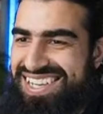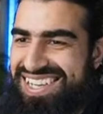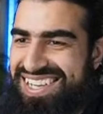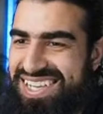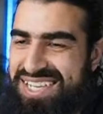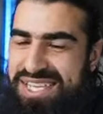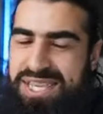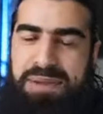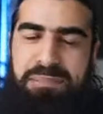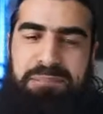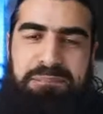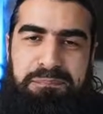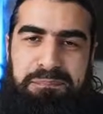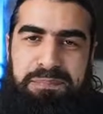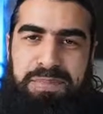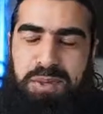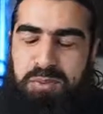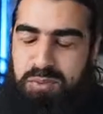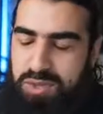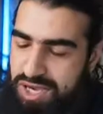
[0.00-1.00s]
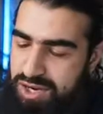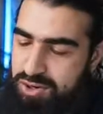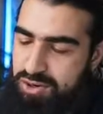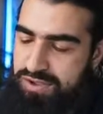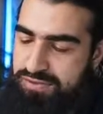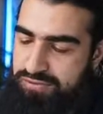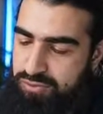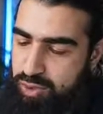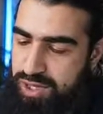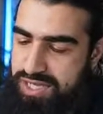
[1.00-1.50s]
yep, we are going
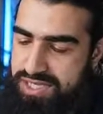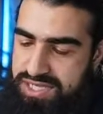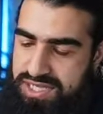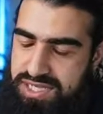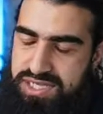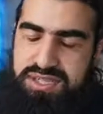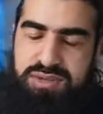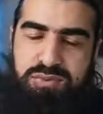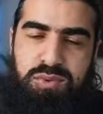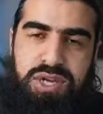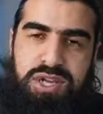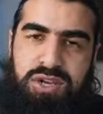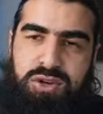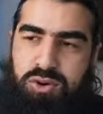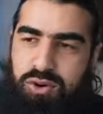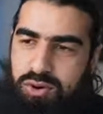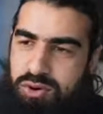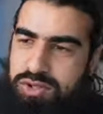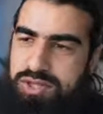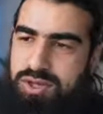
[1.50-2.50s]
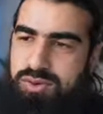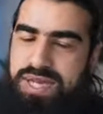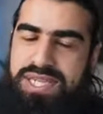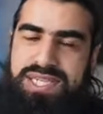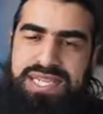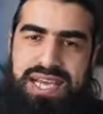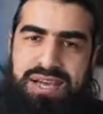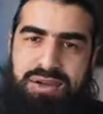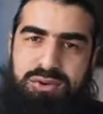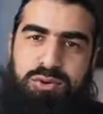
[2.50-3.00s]
480. We're going to go all the way
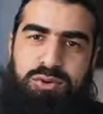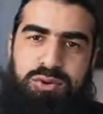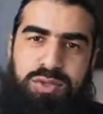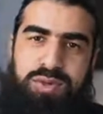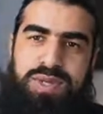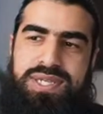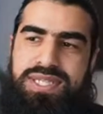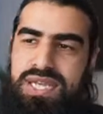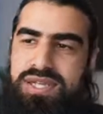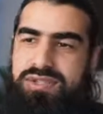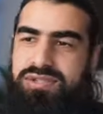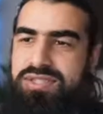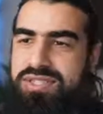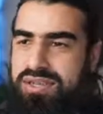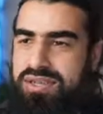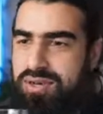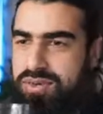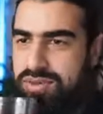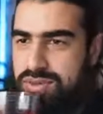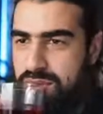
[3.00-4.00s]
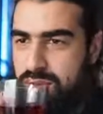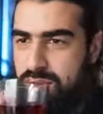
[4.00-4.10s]
down, all the way down to zero.